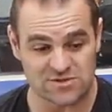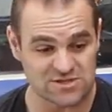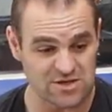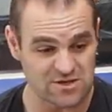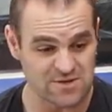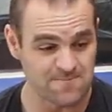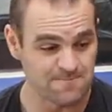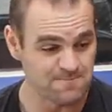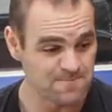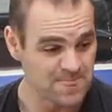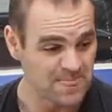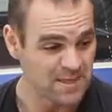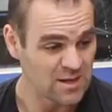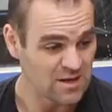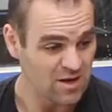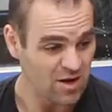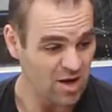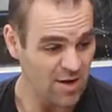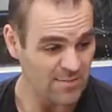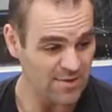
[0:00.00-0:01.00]
so
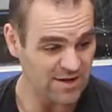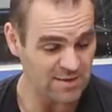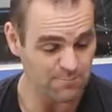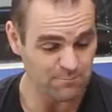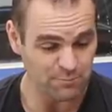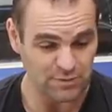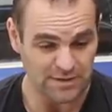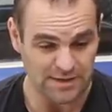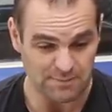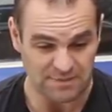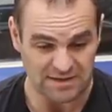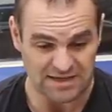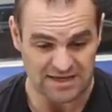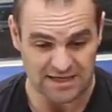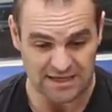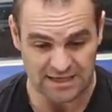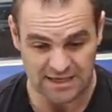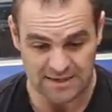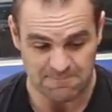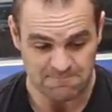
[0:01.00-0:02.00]
I'm a complete
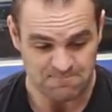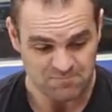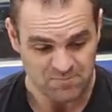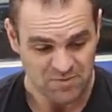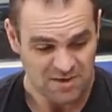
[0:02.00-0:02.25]
beginner.